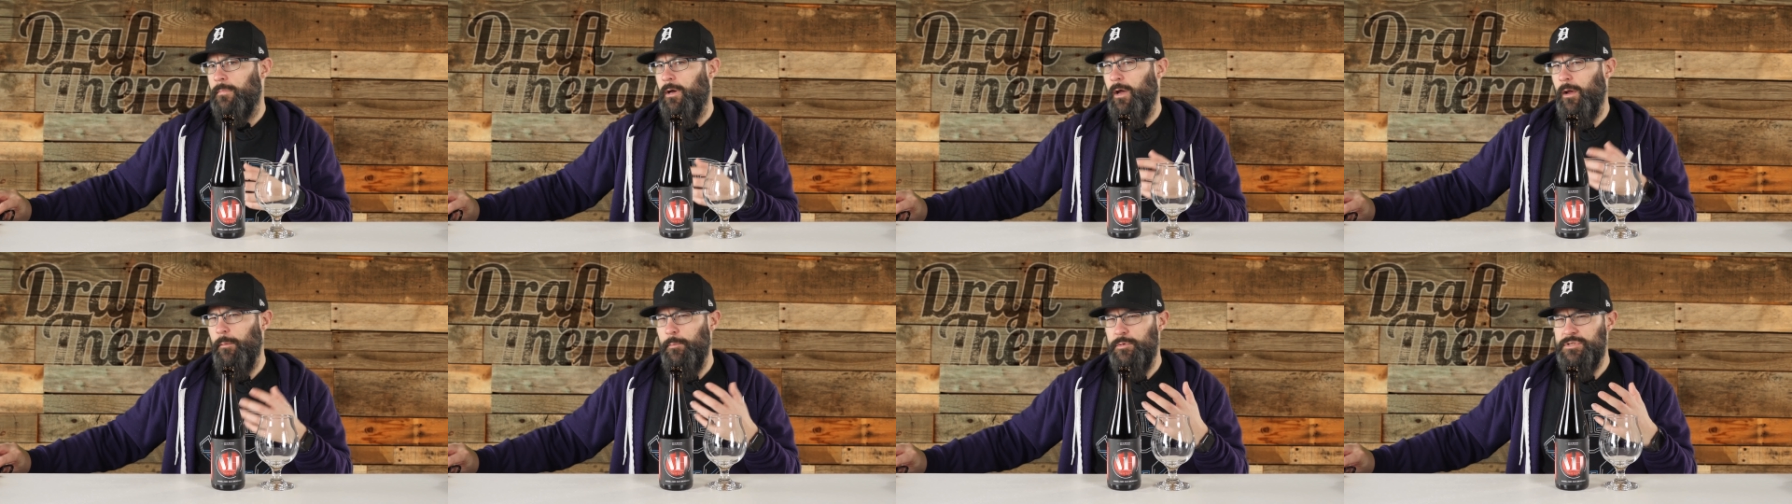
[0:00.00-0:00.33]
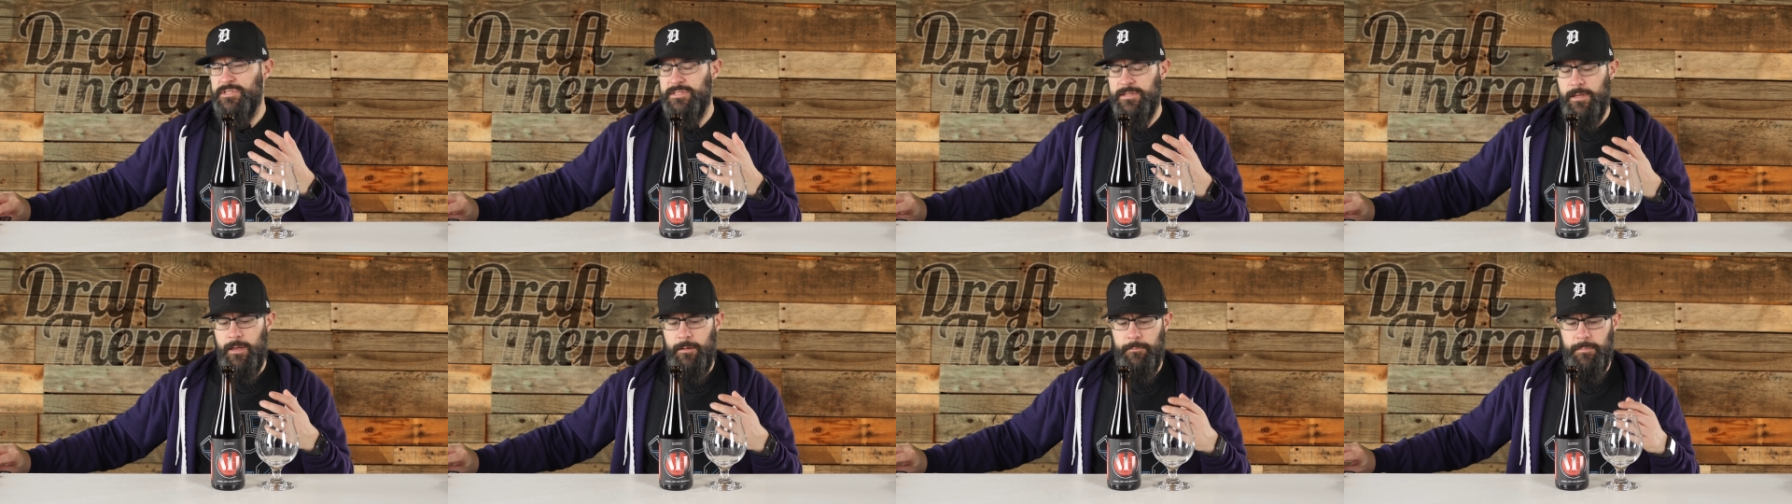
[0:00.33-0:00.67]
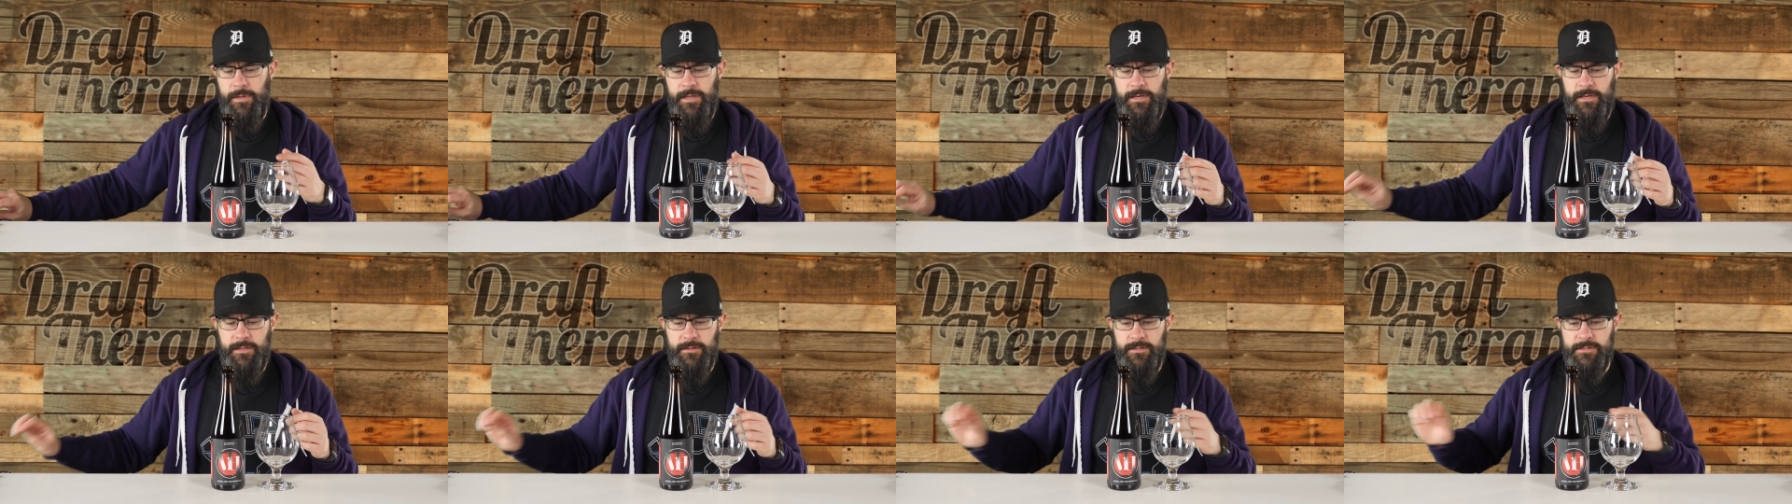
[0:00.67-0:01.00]
I almost am
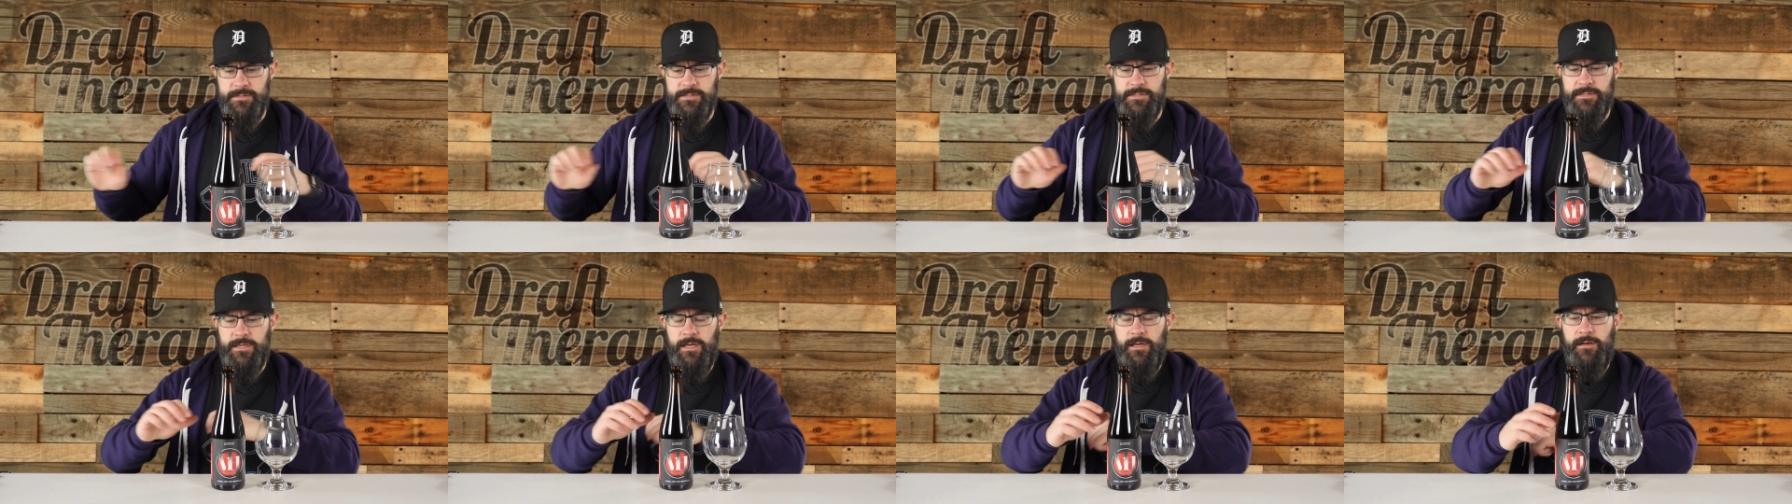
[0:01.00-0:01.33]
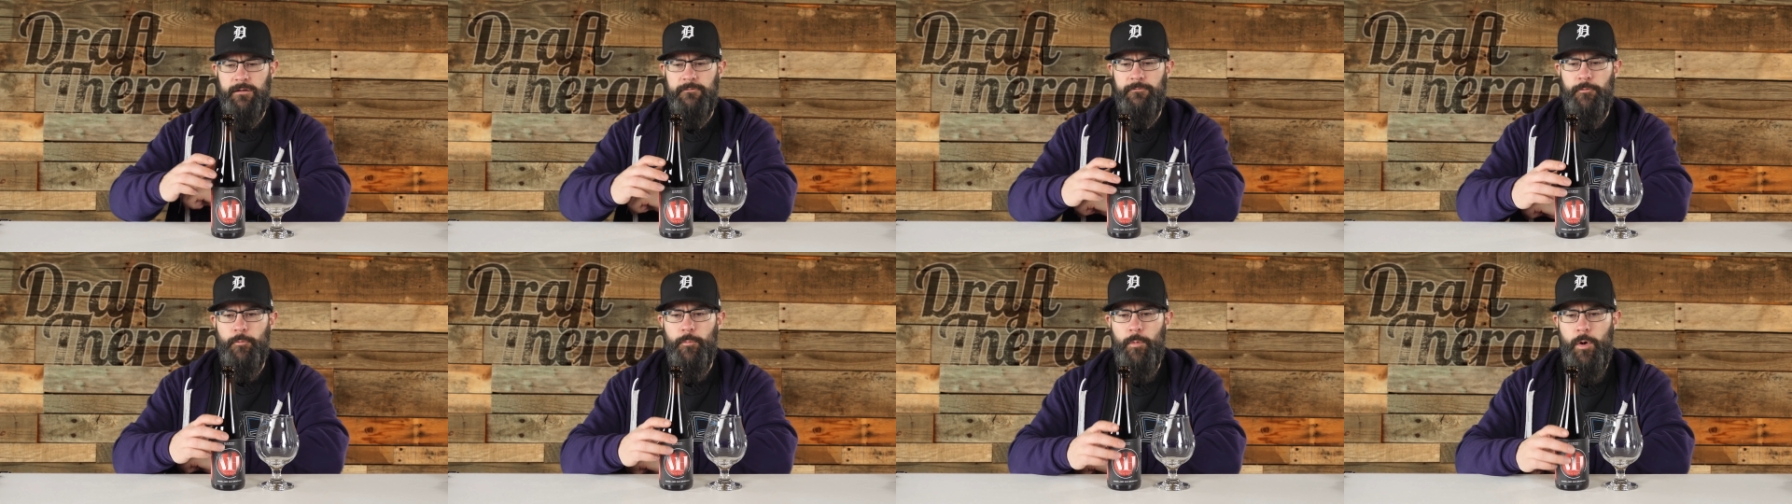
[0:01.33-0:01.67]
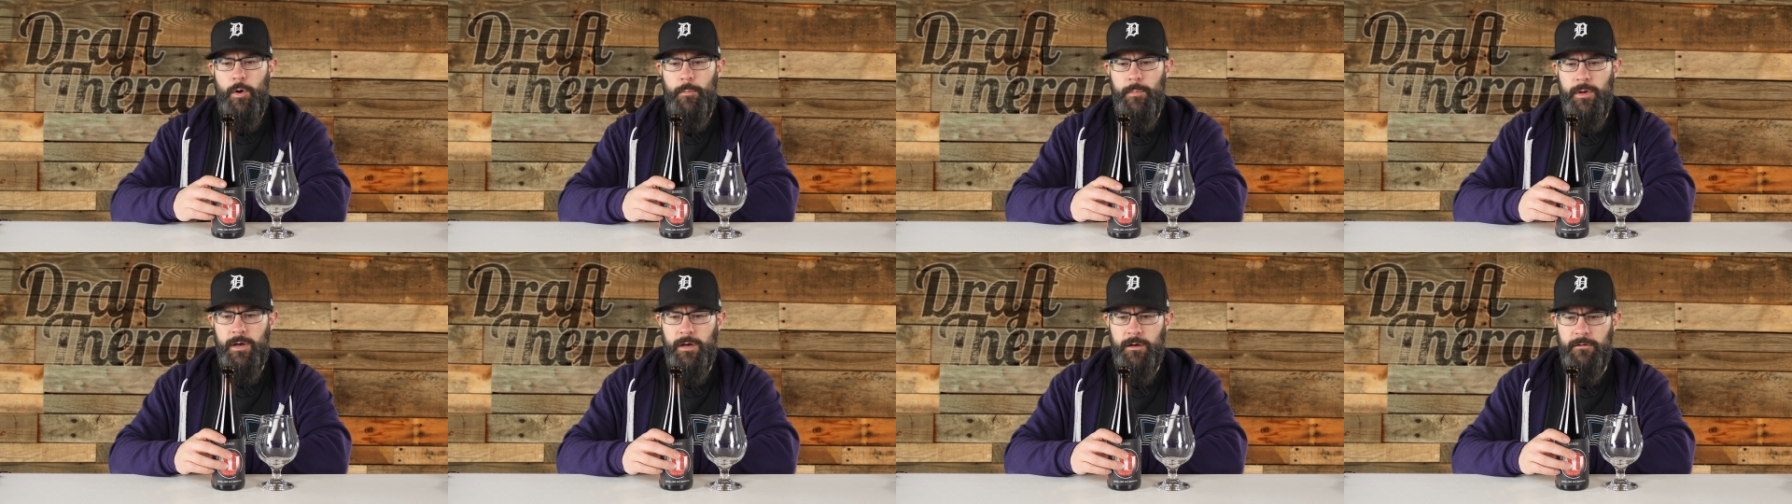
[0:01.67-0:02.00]
getting this kind of
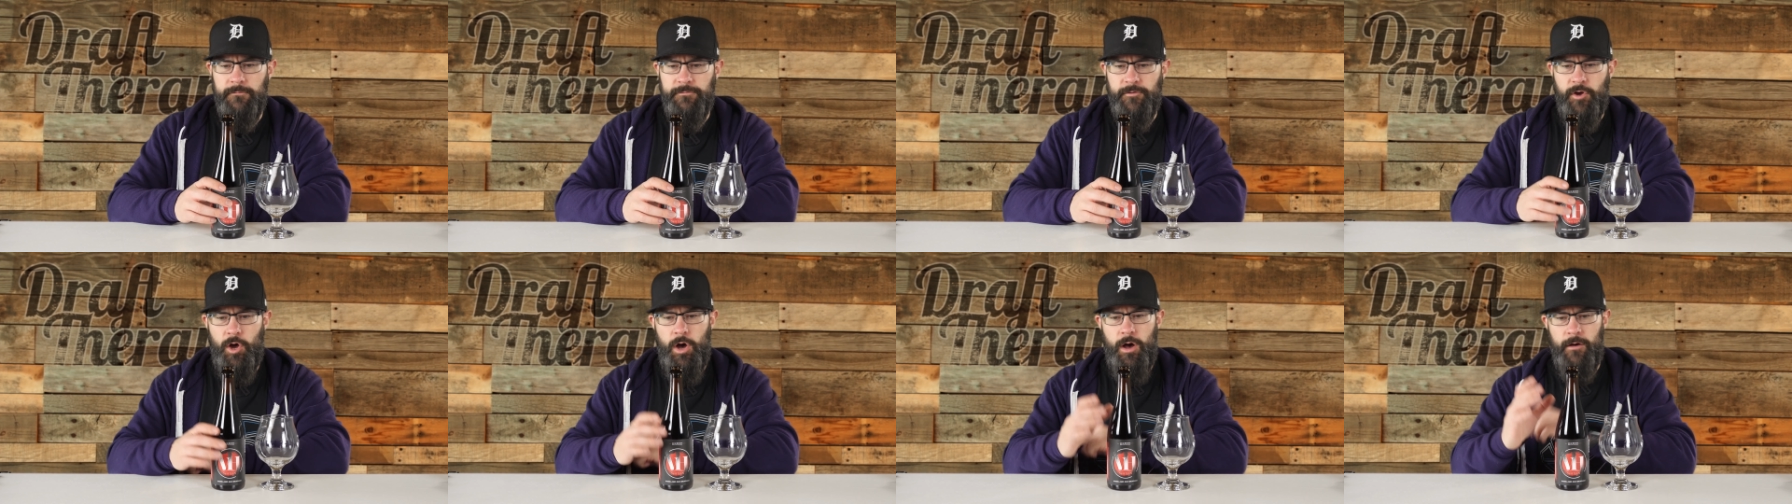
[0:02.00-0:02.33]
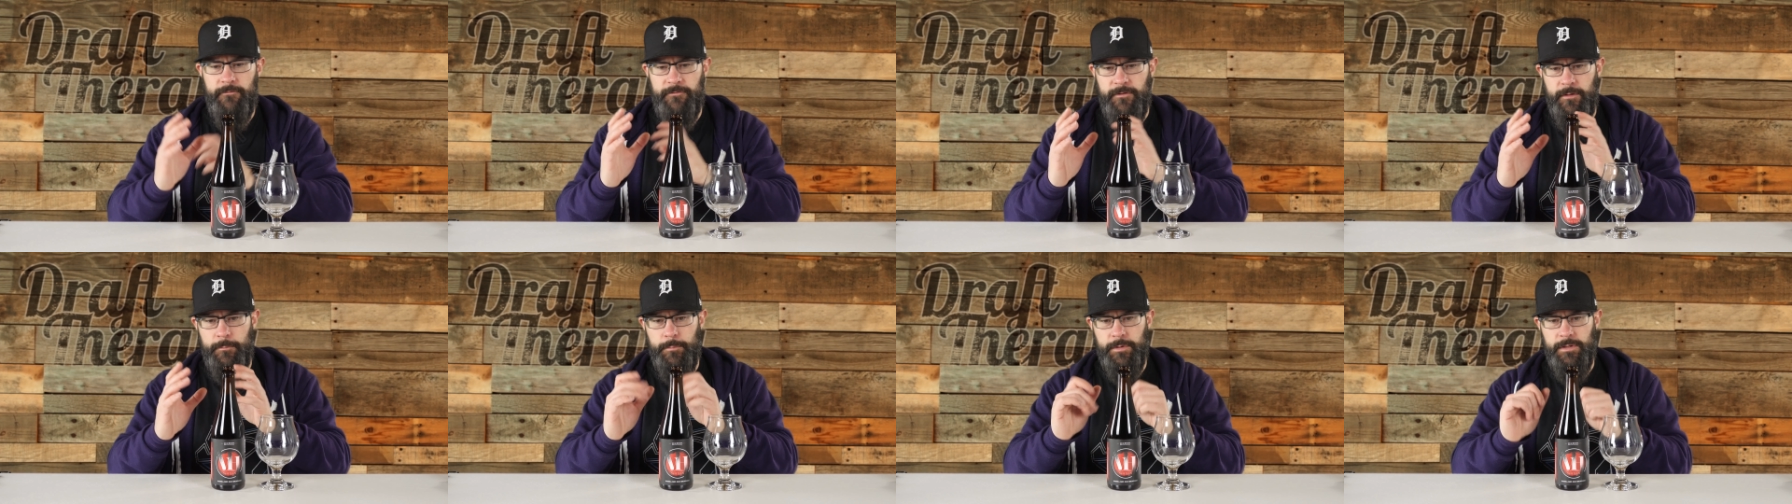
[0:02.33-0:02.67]
aroma of coffee,